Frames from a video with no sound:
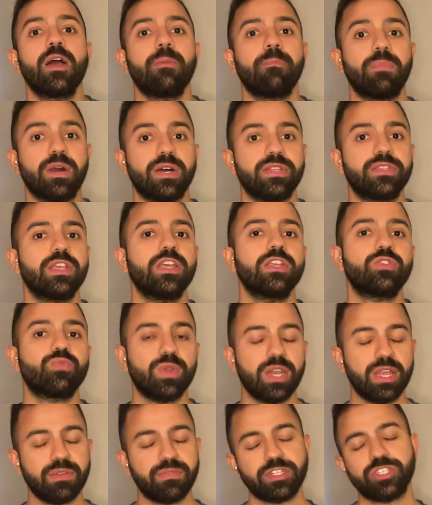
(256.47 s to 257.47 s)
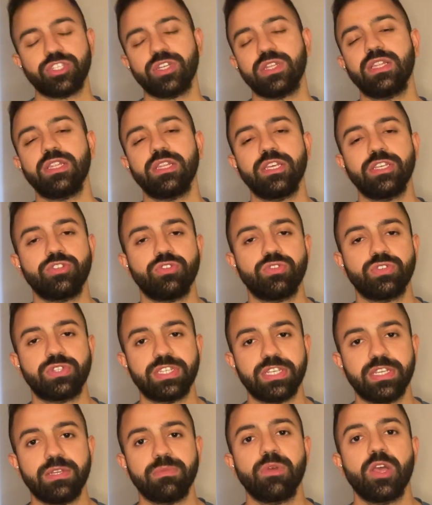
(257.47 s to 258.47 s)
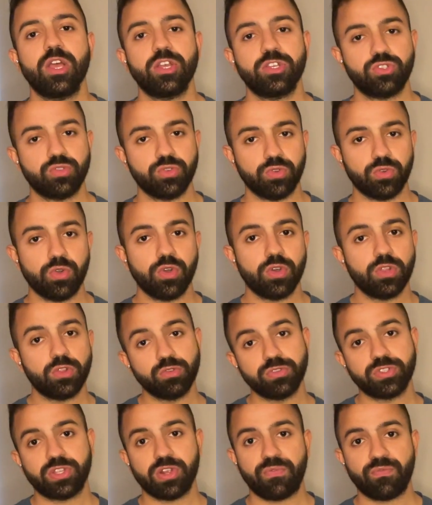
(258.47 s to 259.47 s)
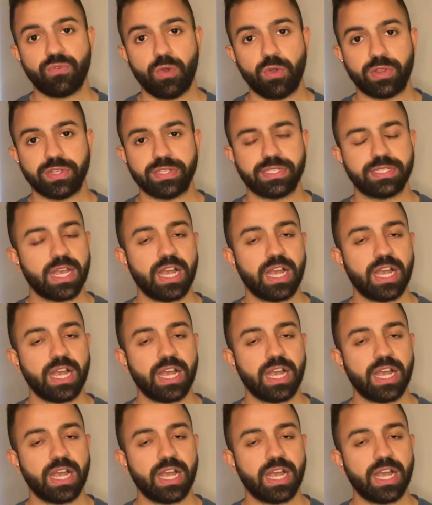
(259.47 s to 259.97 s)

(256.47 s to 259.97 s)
but it will eventually lead your team to lose their focus.